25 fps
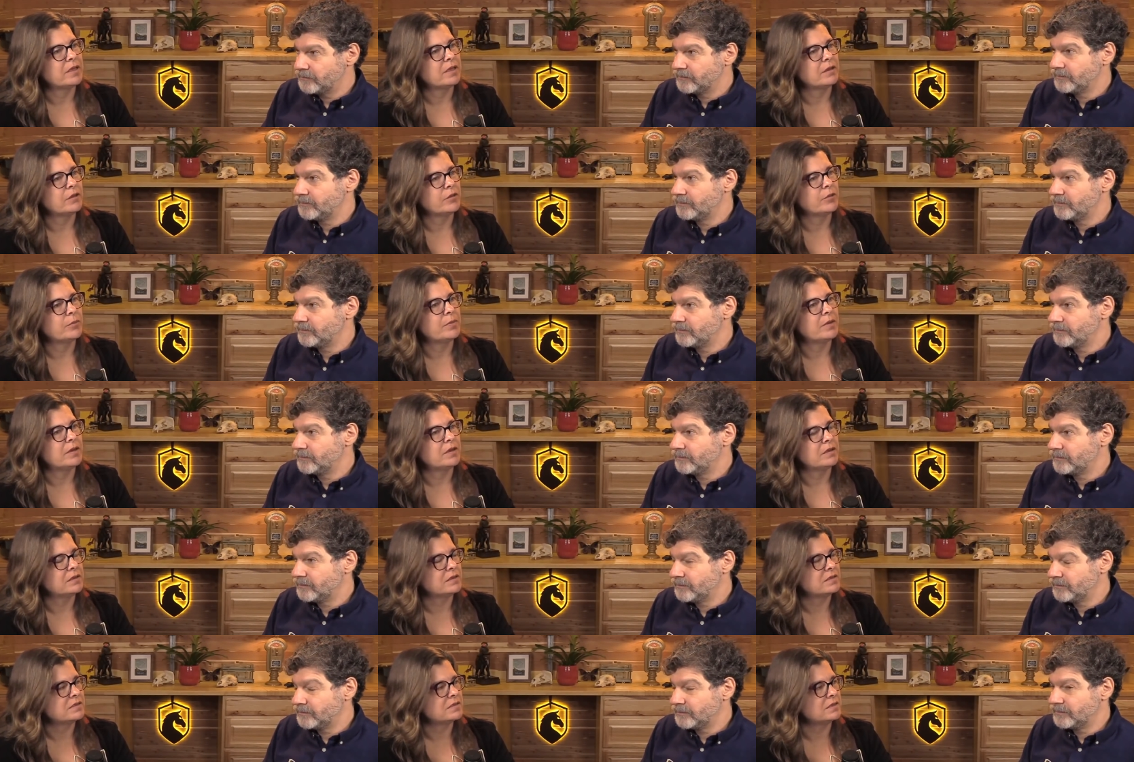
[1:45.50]
Speaker 1: health
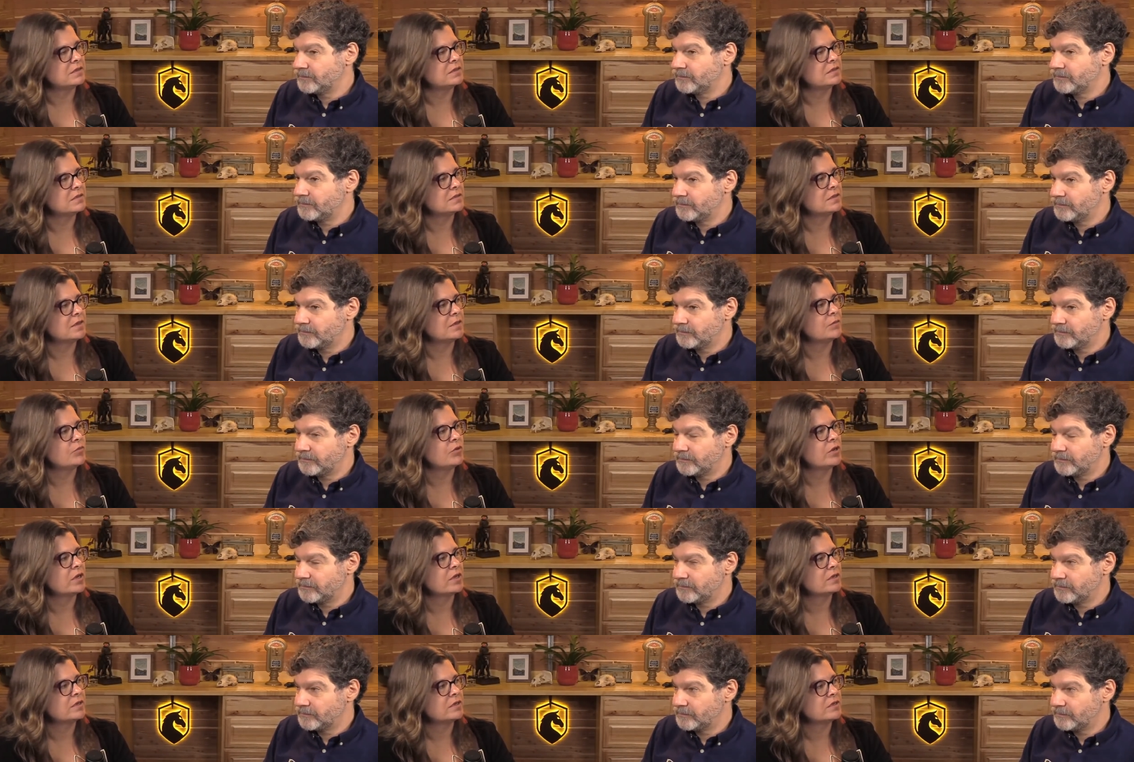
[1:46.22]
policies and
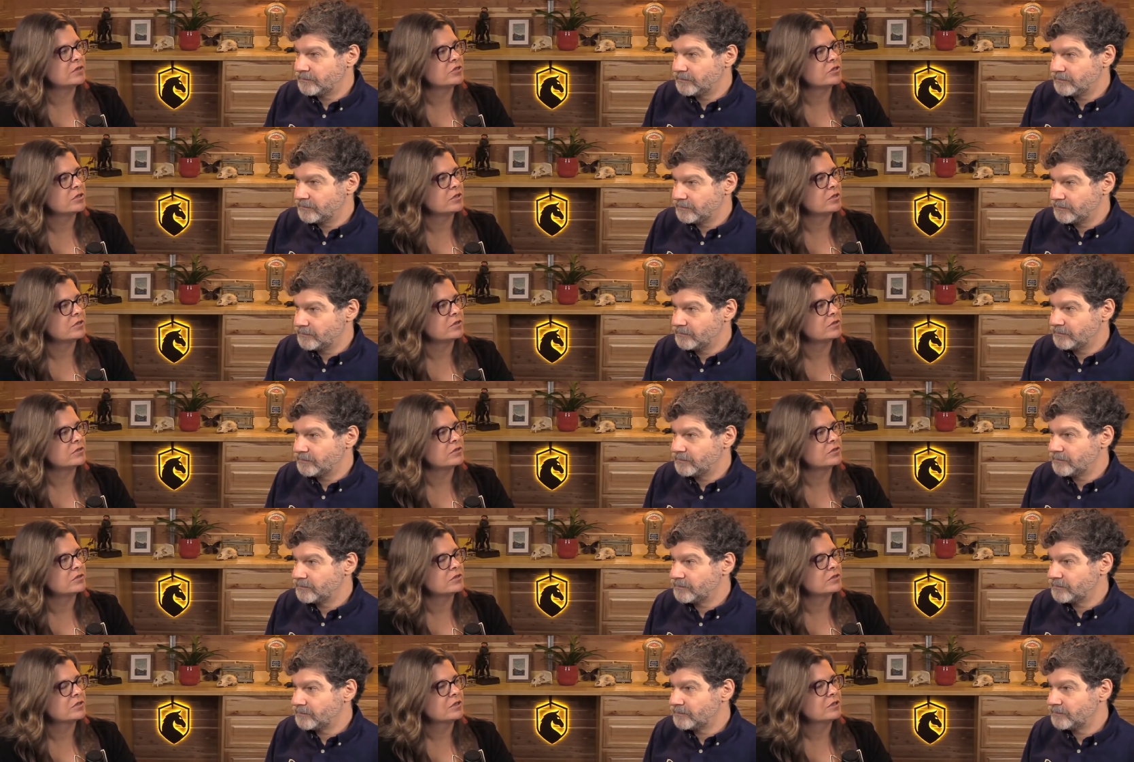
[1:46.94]

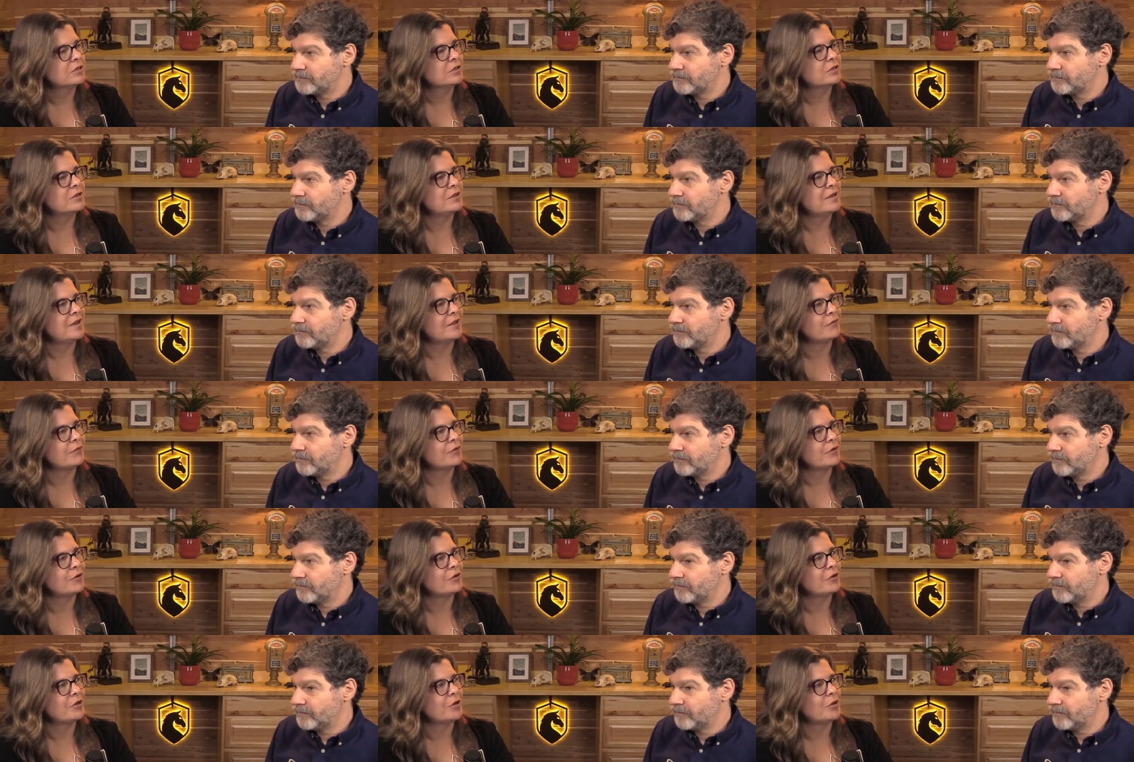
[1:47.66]
practitioners
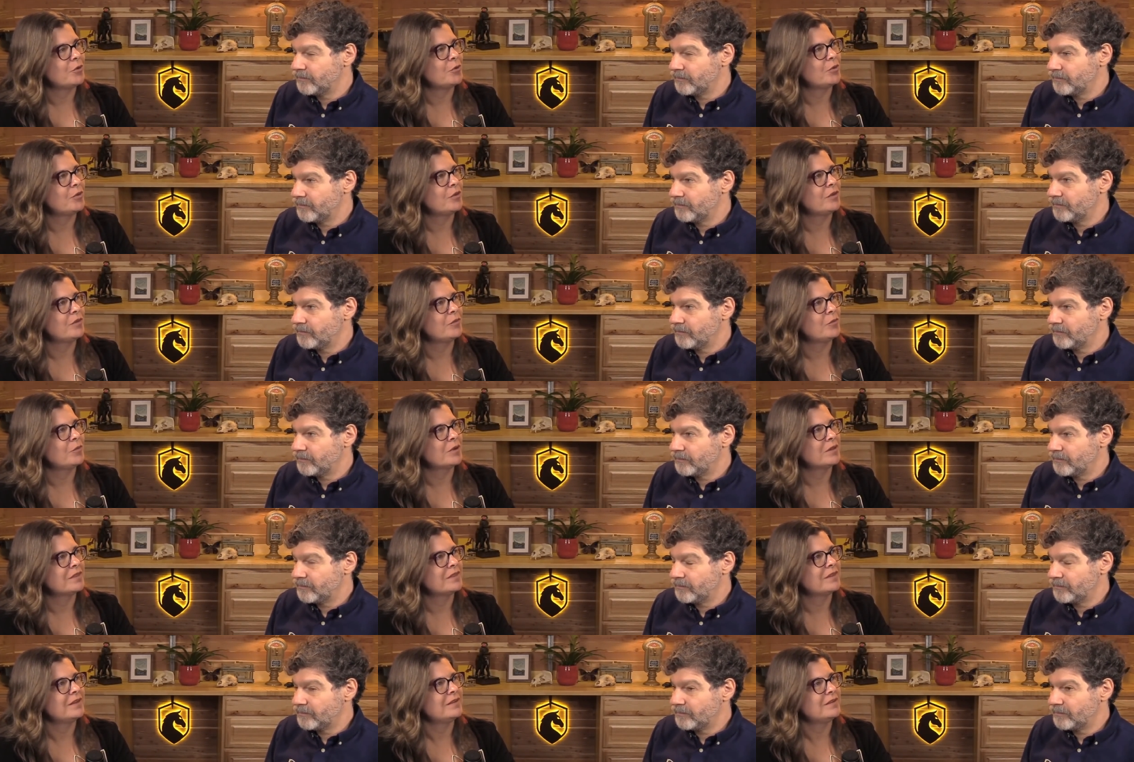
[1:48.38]
never know that
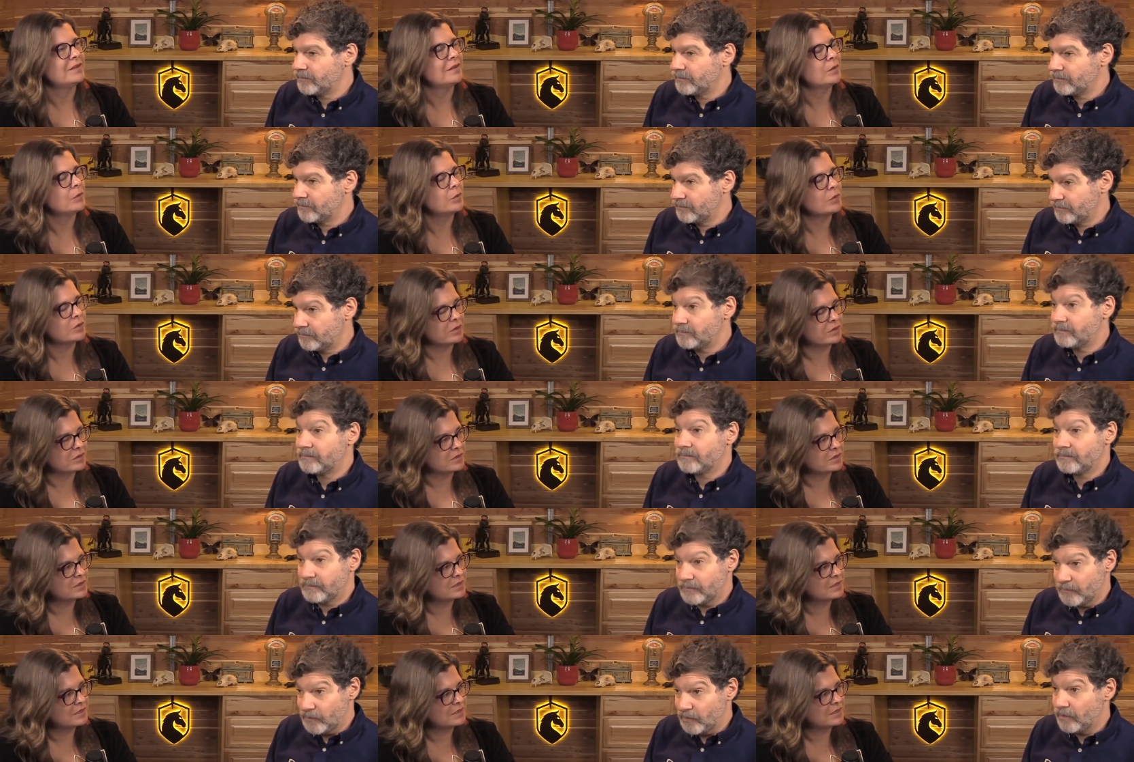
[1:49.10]
what they did
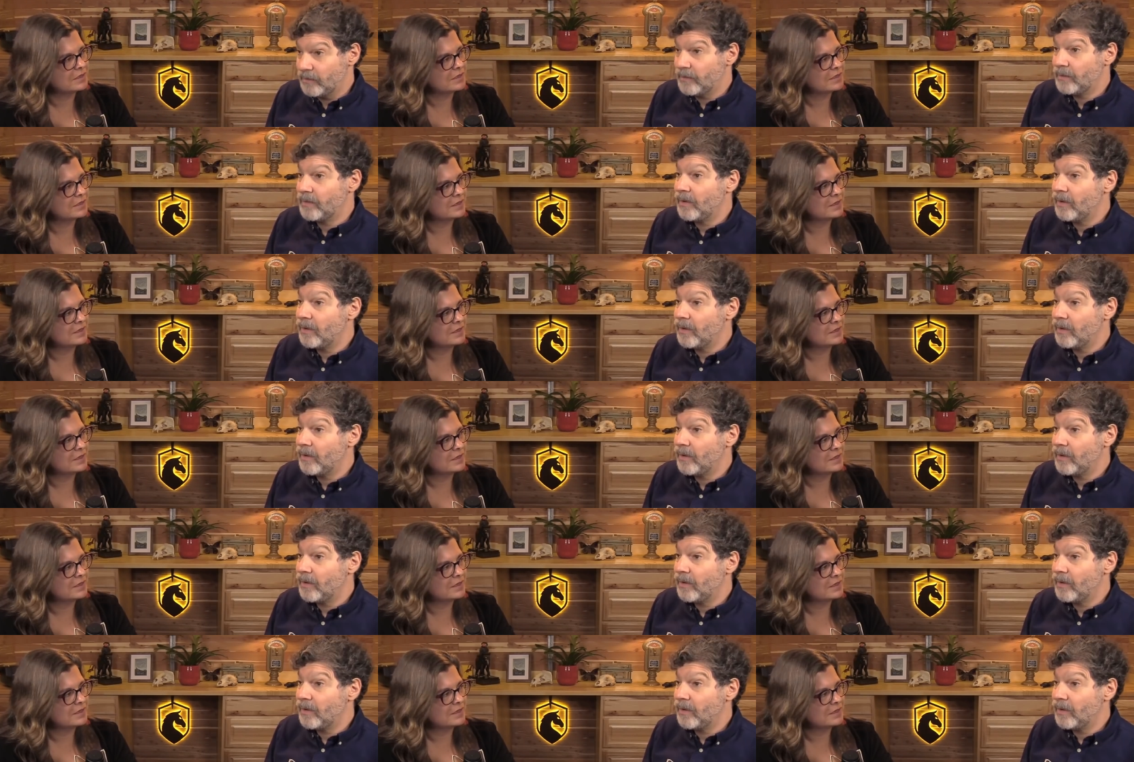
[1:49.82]
worked.